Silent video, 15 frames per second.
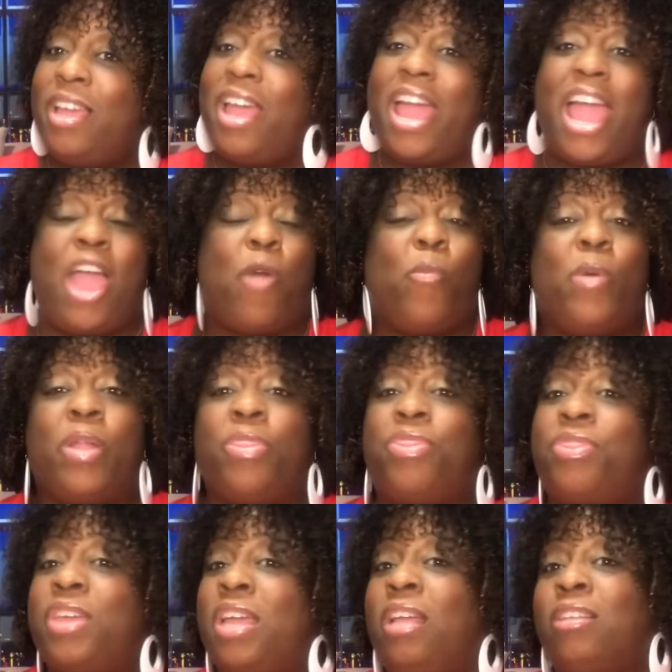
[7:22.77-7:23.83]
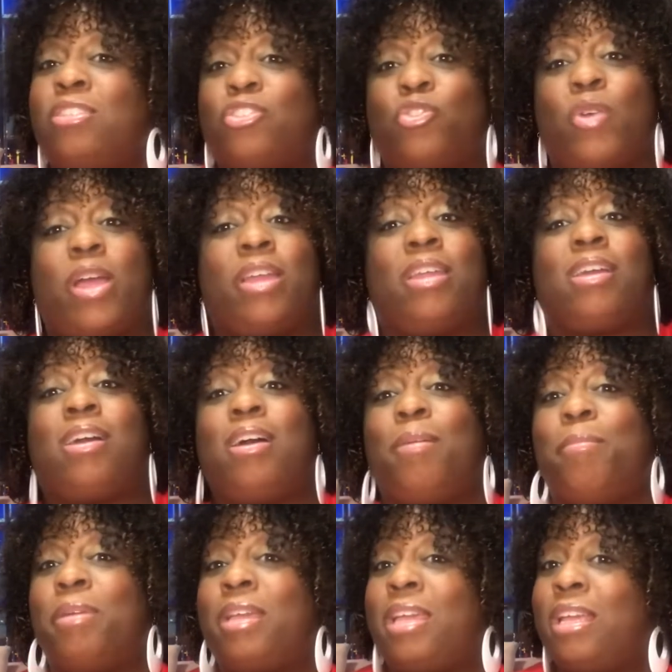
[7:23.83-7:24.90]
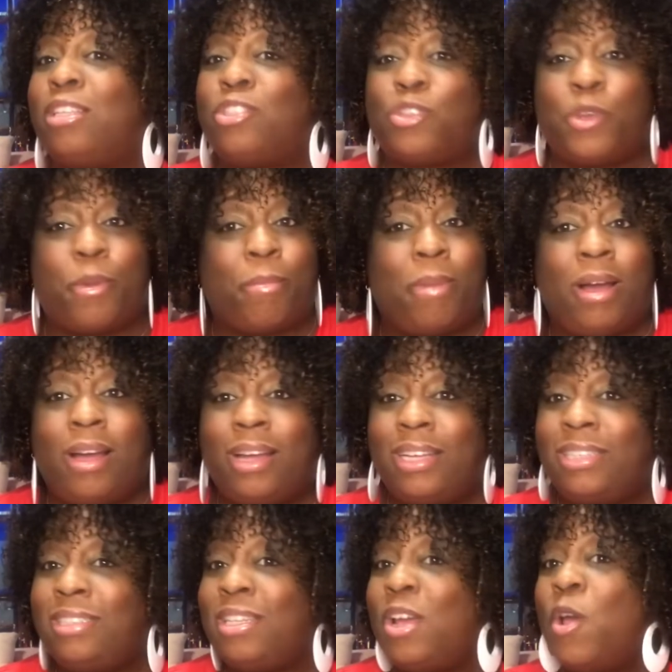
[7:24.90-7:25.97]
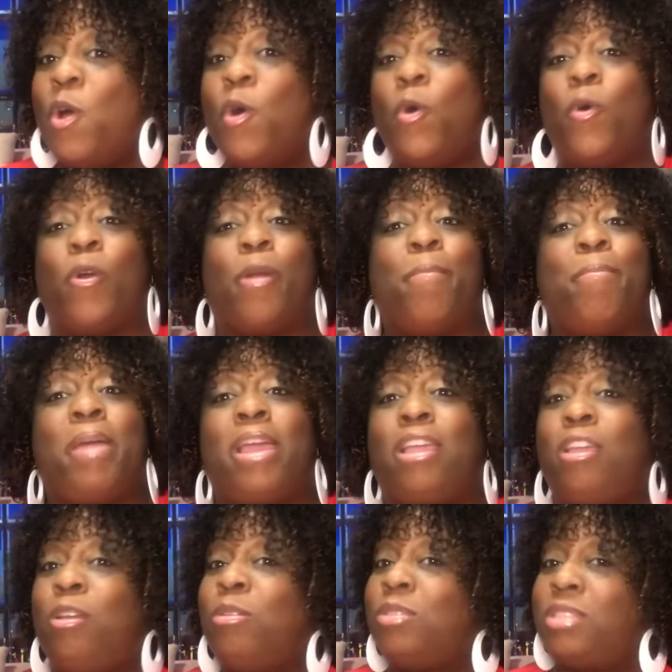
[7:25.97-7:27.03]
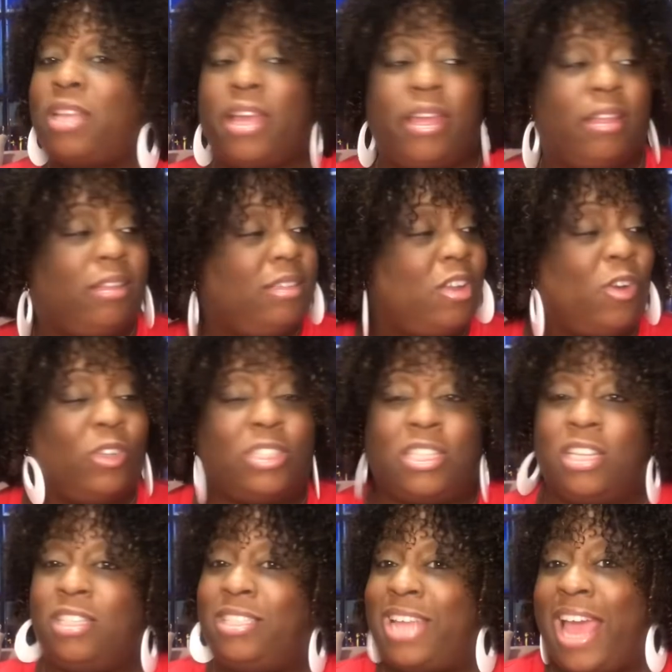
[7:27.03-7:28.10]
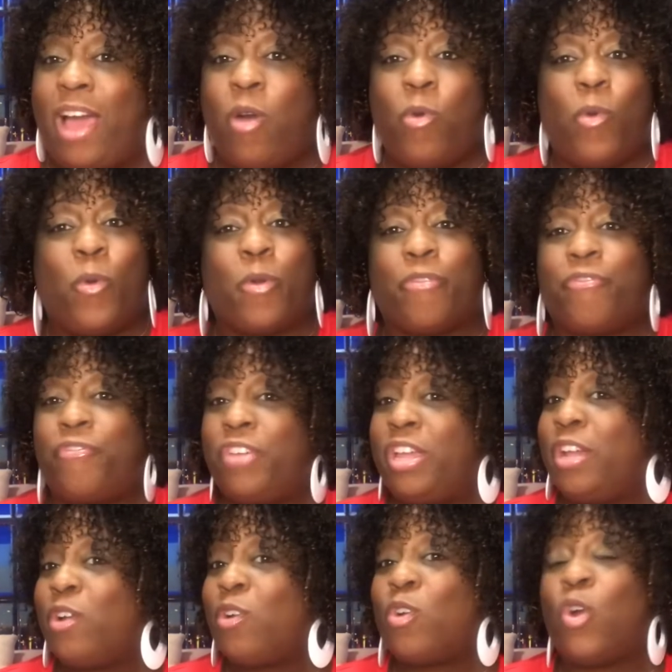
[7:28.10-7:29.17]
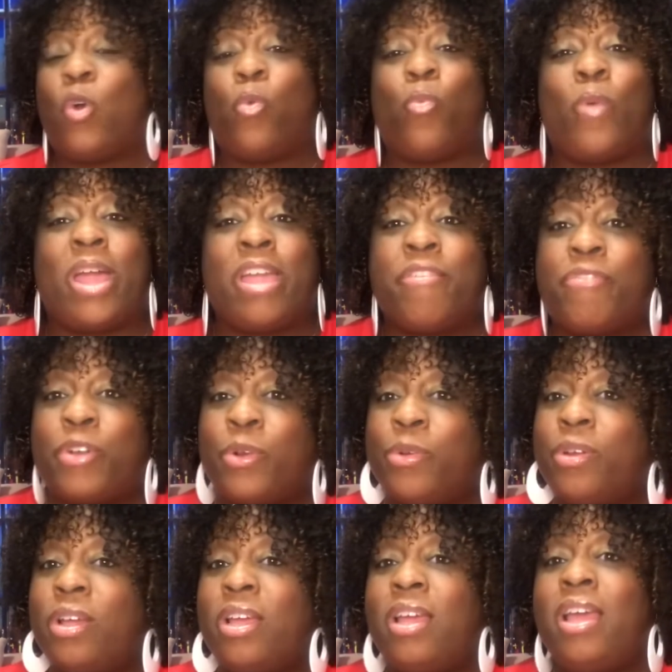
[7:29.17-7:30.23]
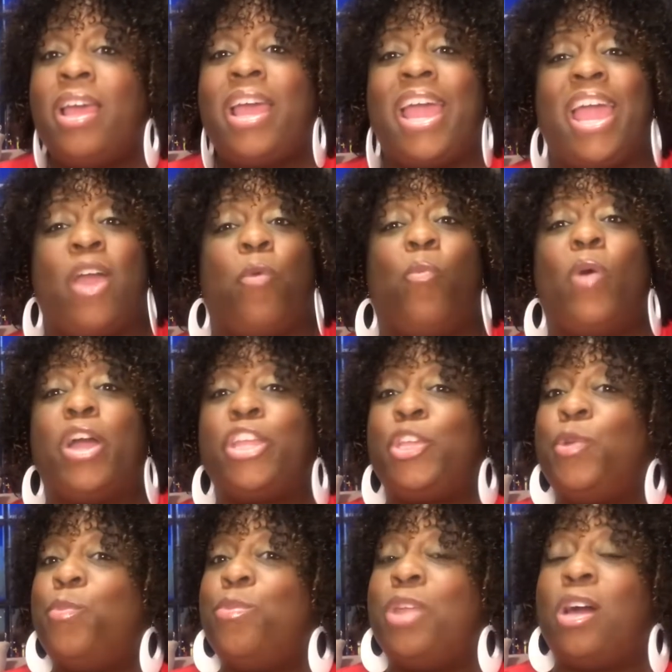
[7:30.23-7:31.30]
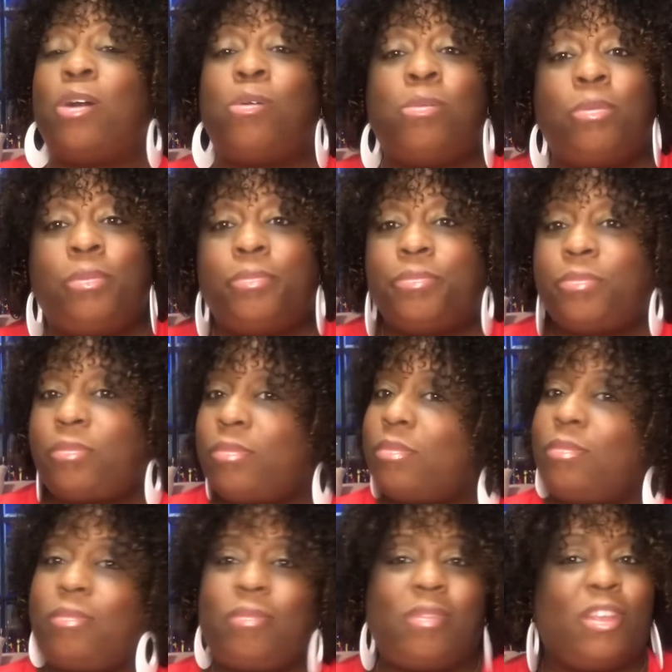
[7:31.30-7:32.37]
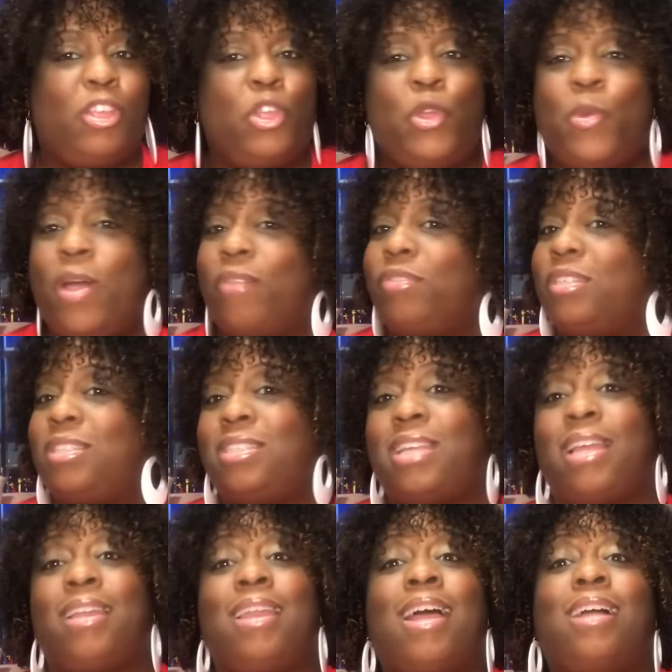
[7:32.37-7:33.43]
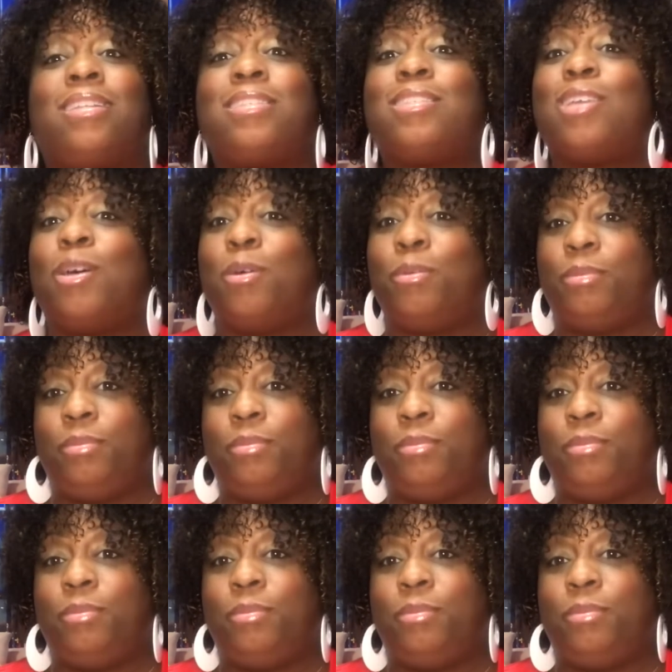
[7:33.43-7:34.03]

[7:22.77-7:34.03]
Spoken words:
And when things try to come against your mind or make you say to doubt or fear or waver and what you know, you have to say, not so.